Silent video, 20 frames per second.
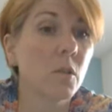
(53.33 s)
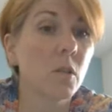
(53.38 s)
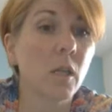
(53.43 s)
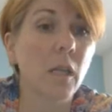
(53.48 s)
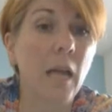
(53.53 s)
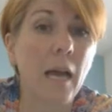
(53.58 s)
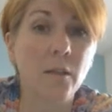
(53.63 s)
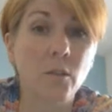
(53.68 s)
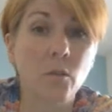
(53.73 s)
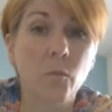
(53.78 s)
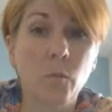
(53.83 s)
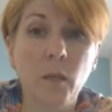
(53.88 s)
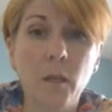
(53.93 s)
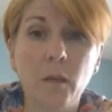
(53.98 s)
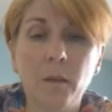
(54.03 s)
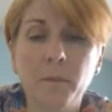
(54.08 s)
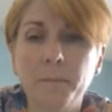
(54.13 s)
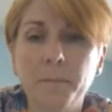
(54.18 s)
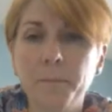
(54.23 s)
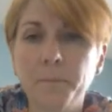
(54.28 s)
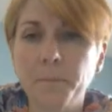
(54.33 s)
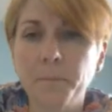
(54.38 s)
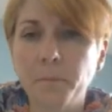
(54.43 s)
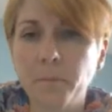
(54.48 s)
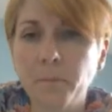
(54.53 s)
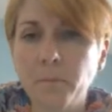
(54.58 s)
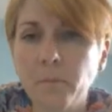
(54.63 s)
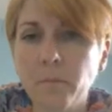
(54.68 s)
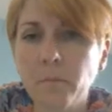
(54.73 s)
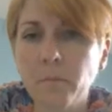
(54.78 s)
last week.
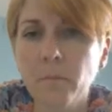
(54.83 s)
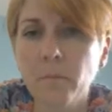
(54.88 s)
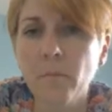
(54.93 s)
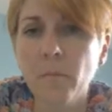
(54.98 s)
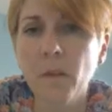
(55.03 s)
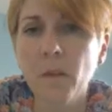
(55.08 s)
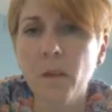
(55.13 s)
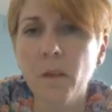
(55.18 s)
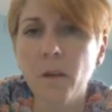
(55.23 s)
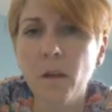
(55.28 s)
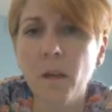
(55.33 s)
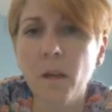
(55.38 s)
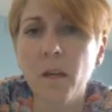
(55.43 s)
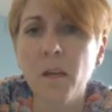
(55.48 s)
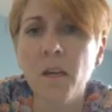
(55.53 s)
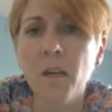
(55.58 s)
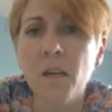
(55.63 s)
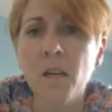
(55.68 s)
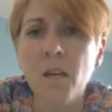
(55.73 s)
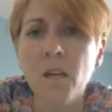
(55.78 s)
Okay,